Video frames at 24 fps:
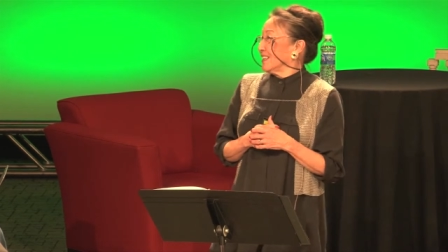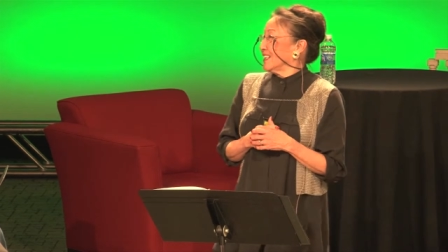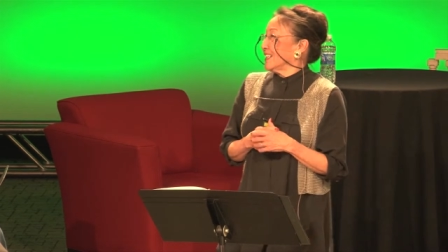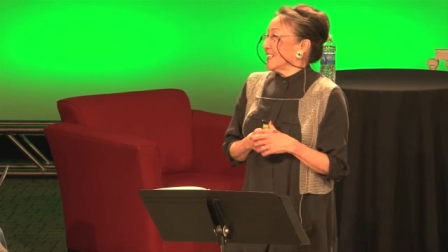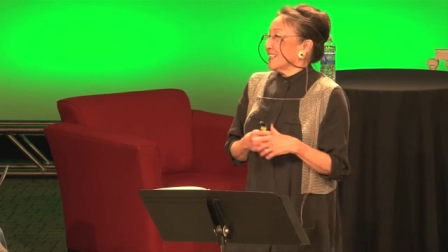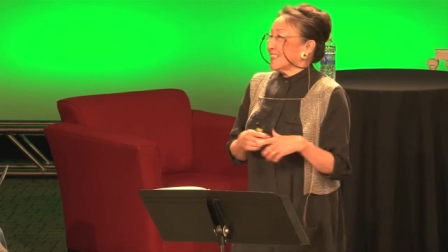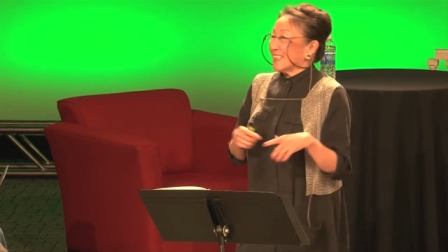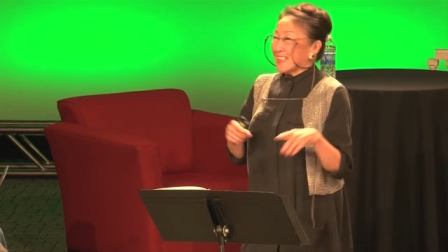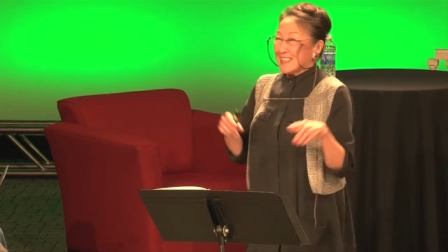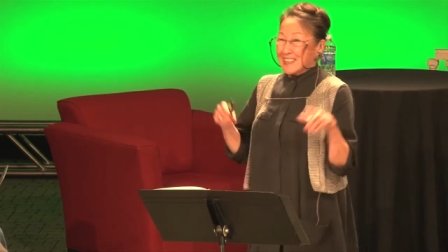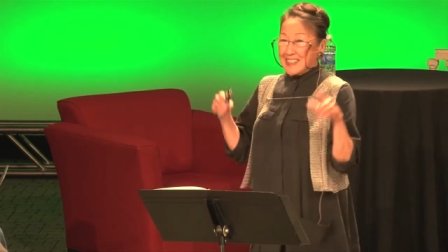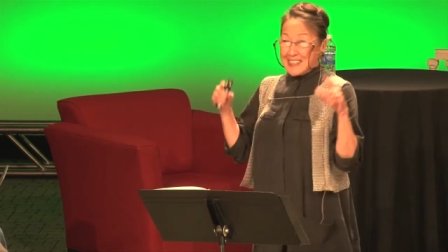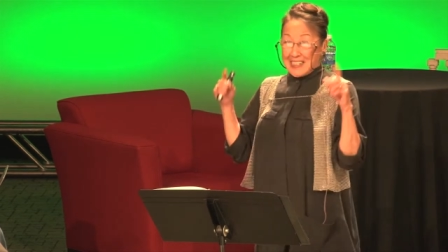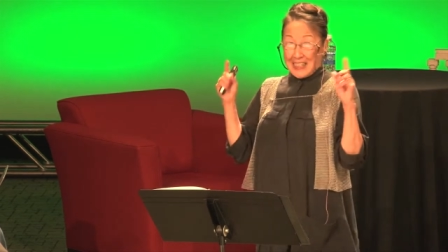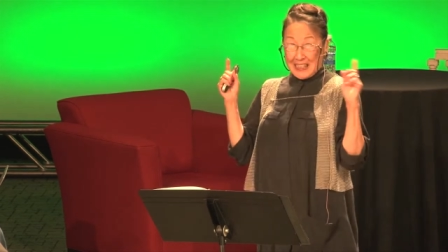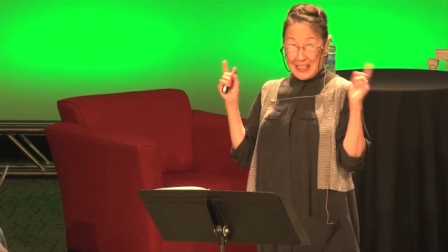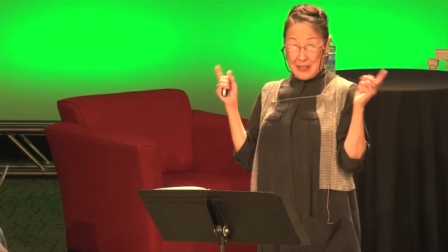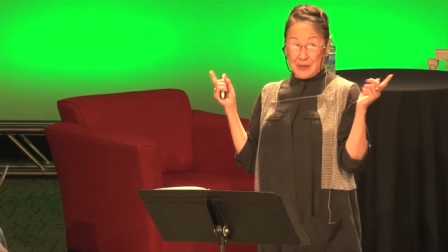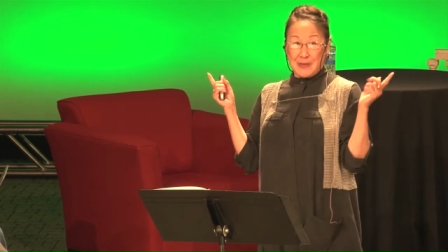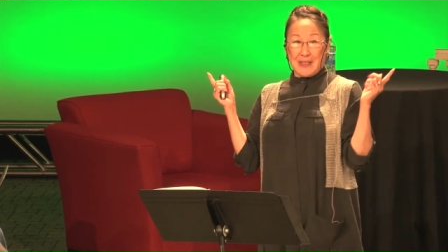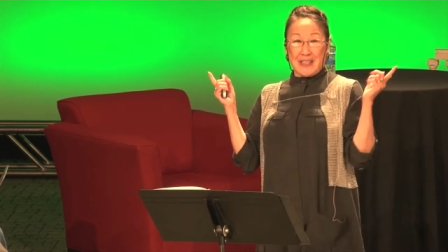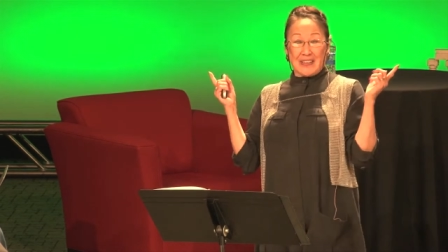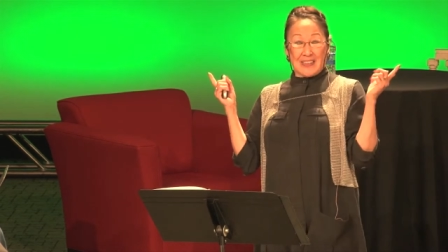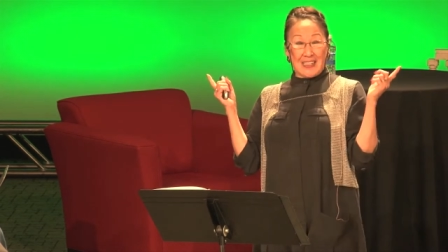That's yellow
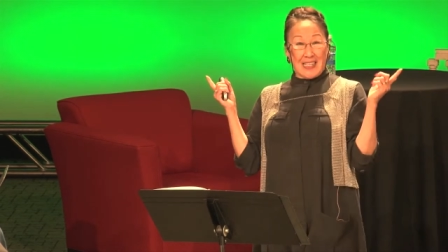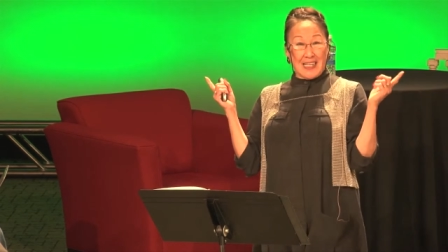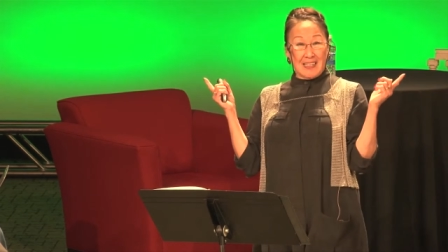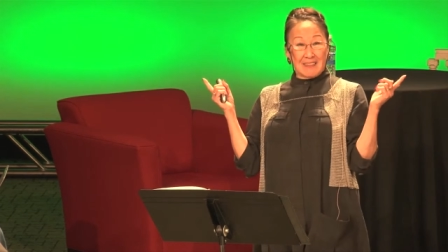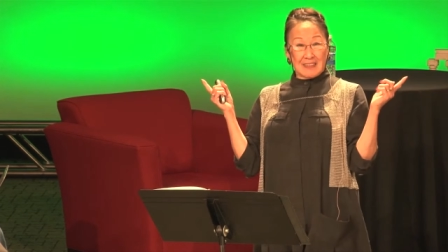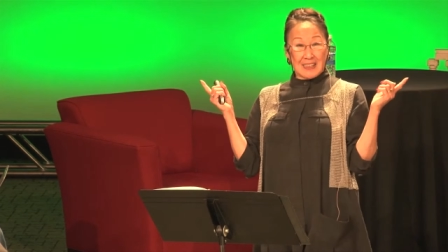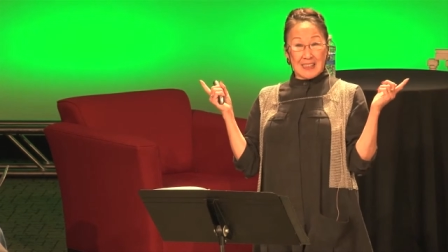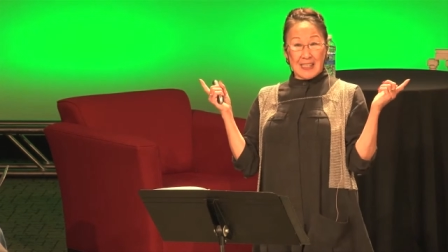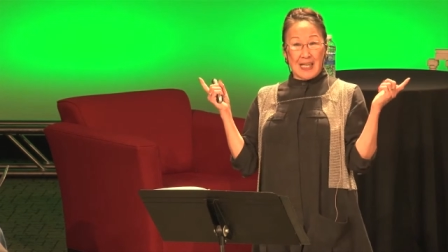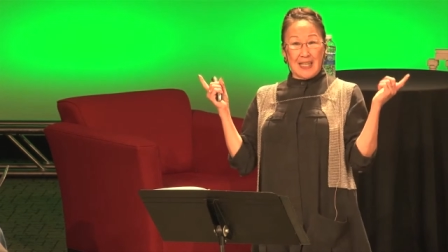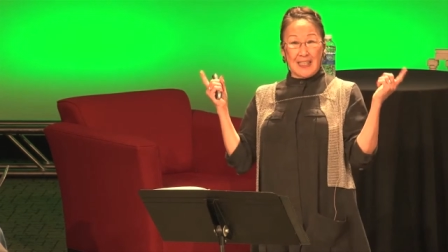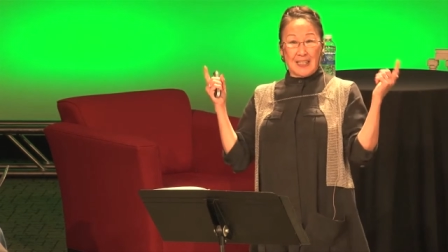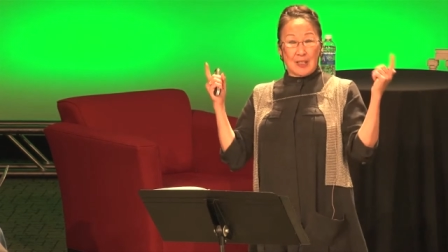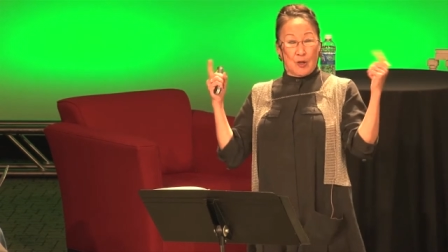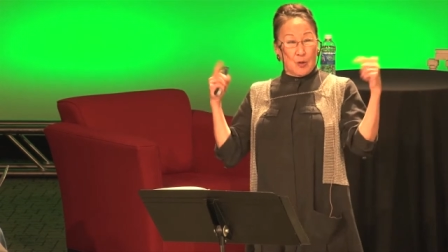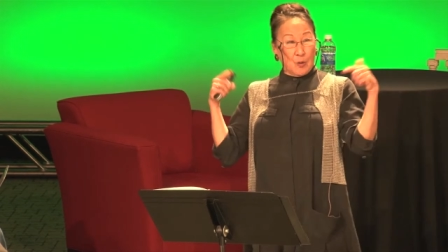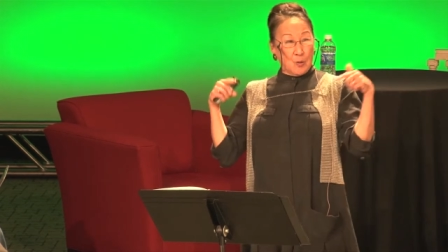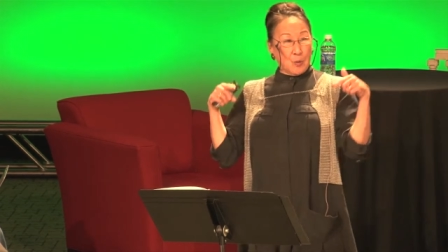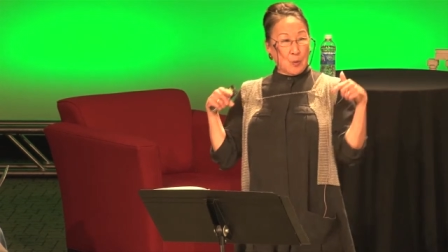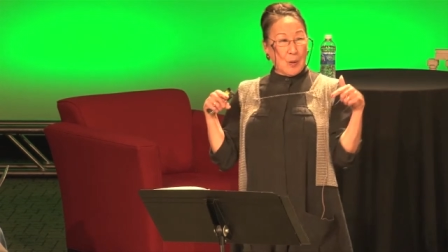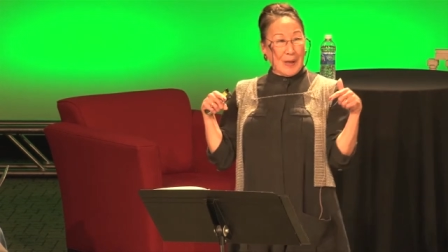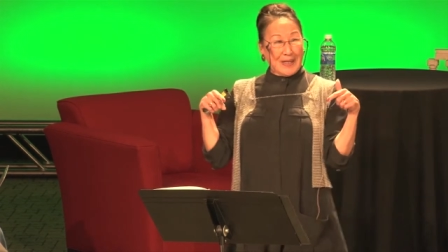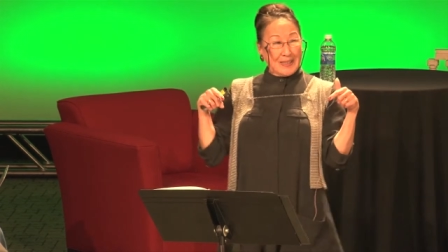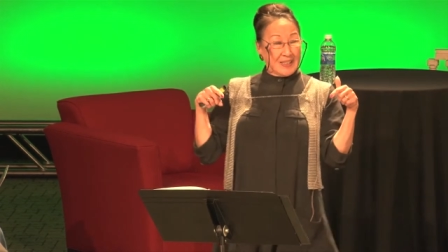on the outside,
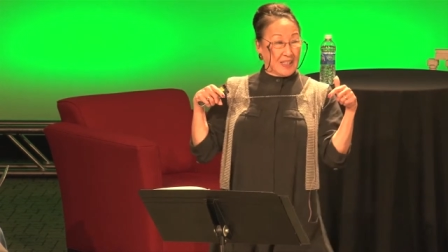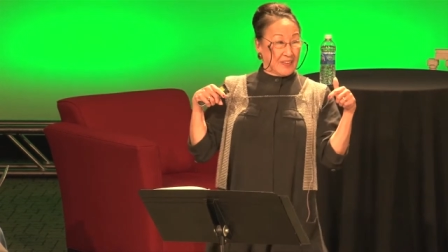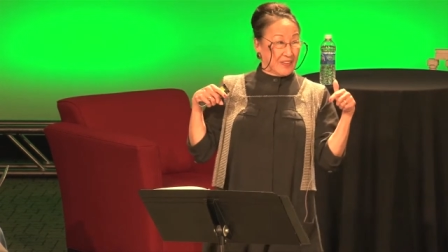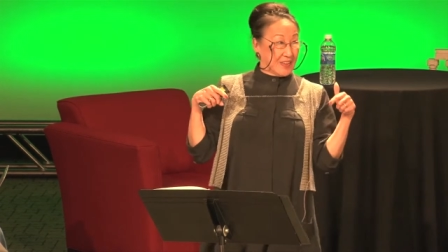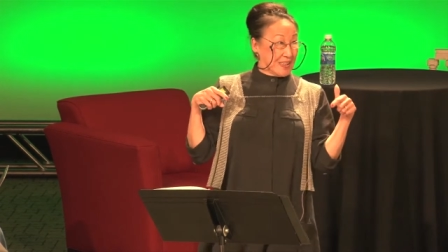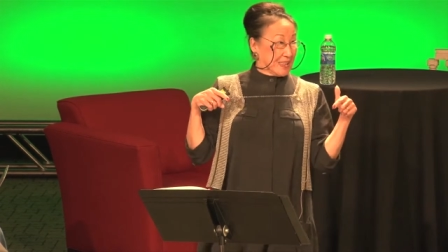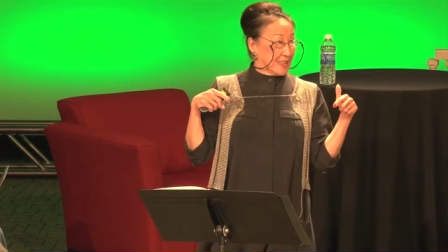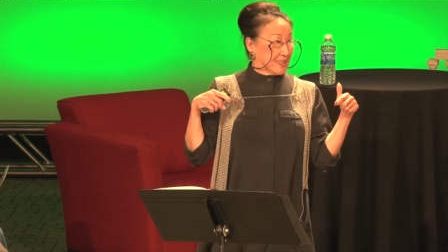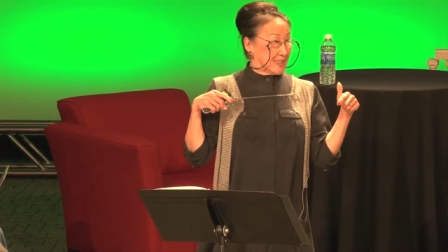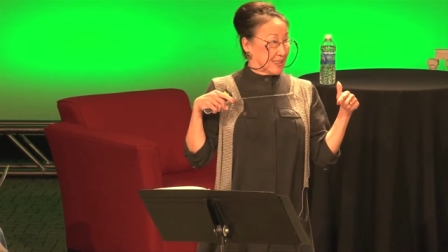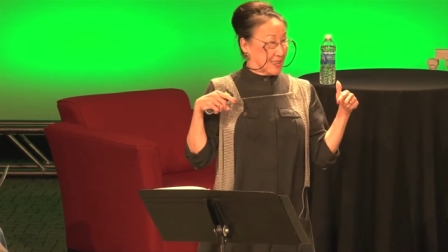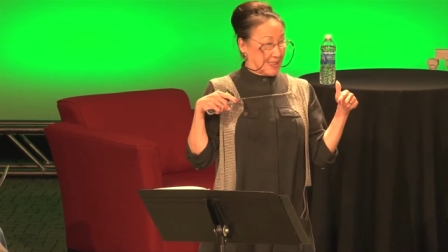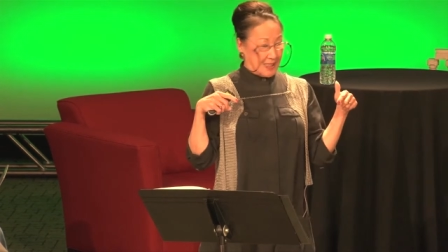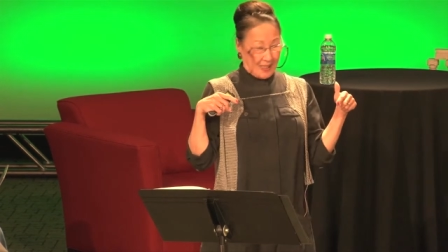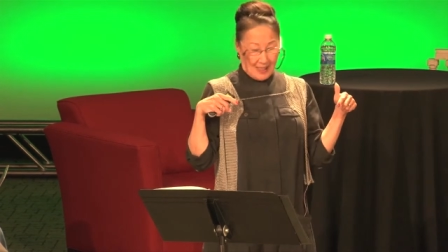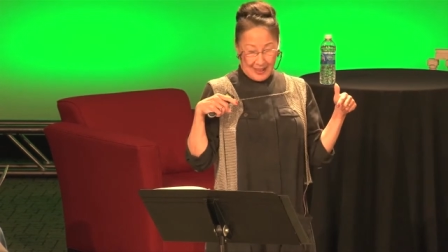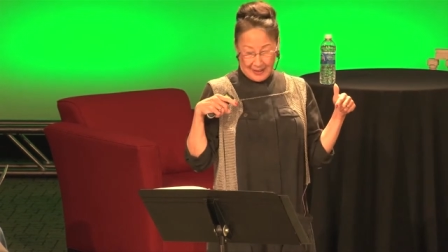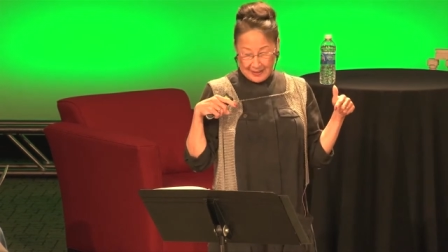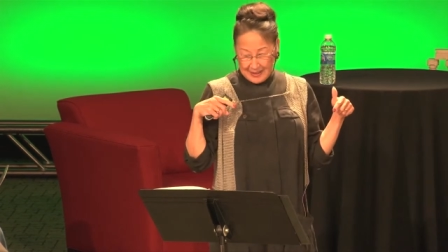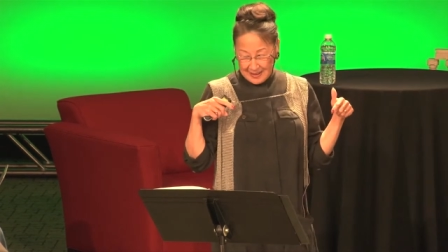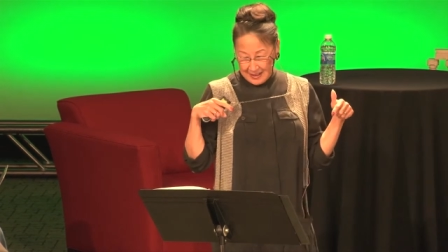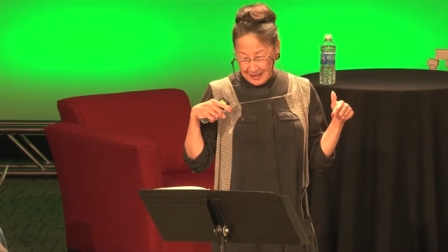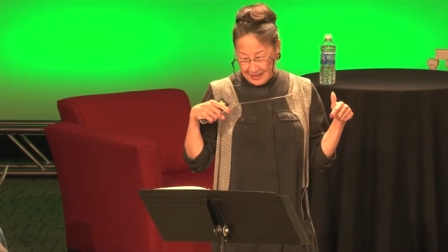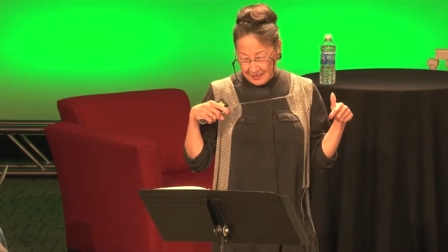white on the inside,
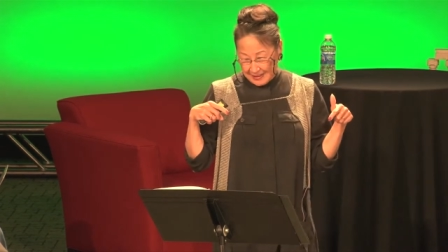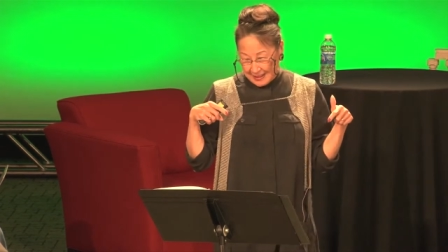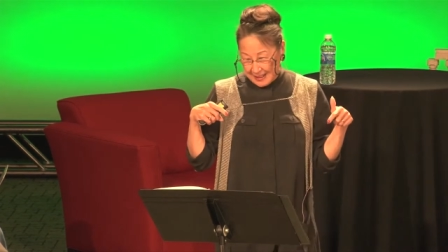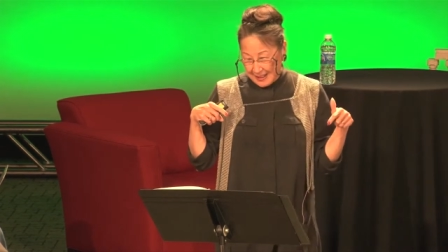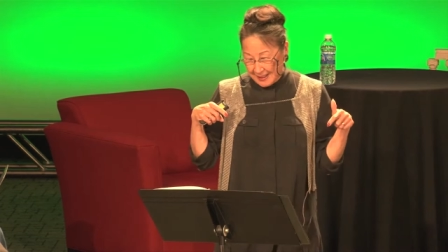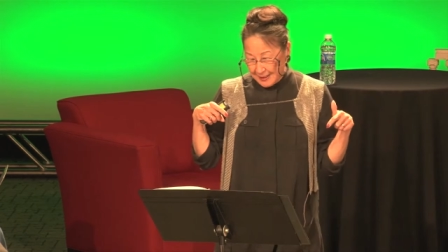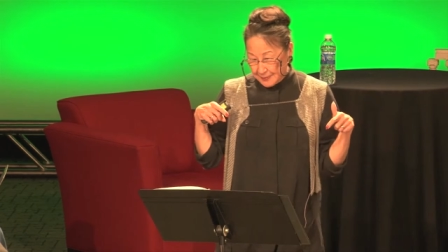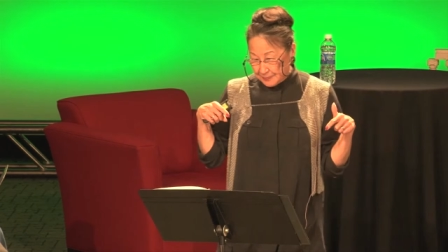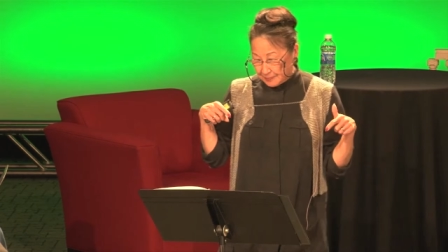okay?